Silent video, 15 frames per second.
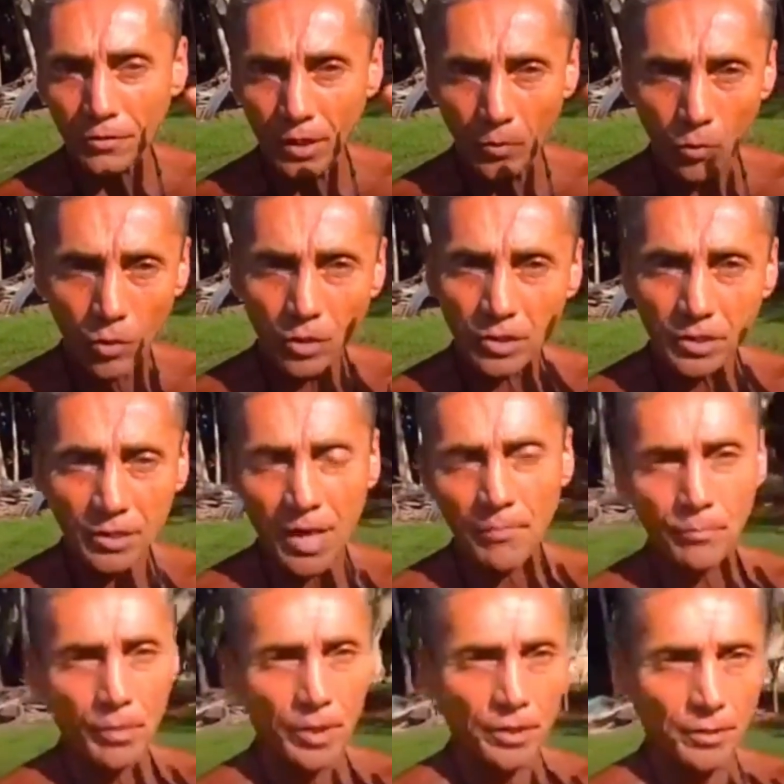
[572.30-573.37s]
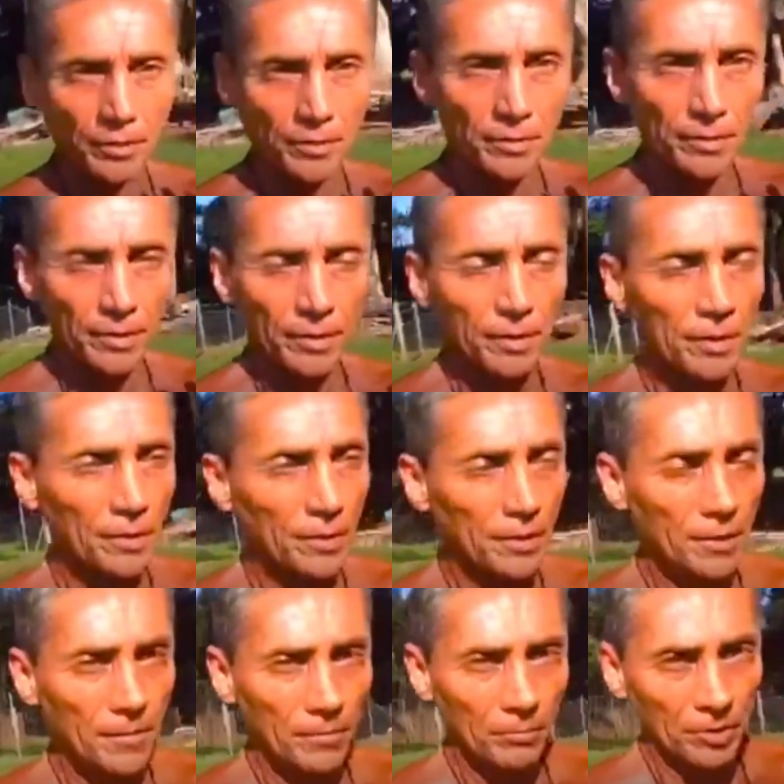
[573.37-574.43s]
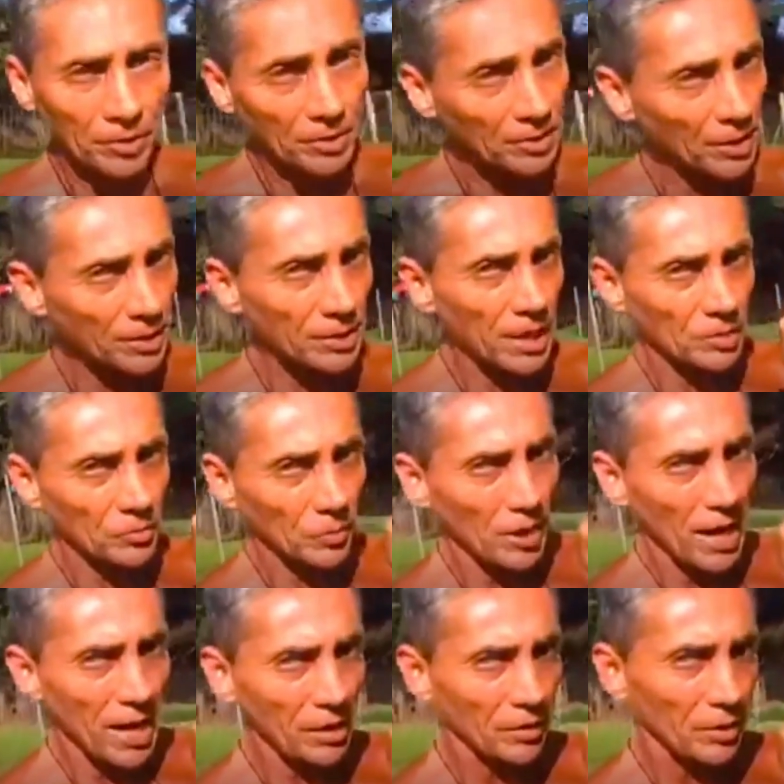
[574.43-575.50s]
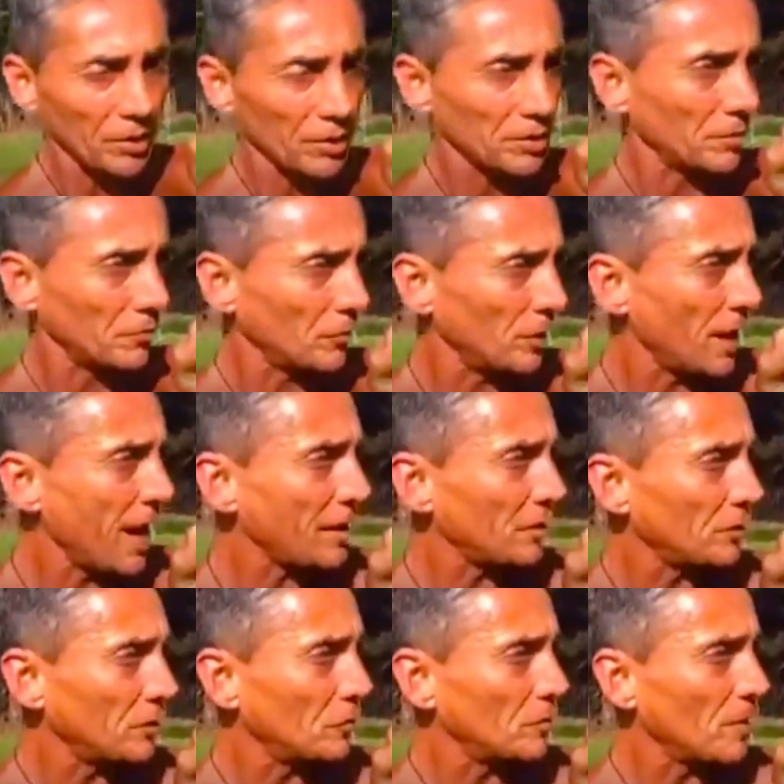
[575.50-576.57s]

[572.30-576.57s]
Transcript: they work separate. But the sixth sense reality is a reality.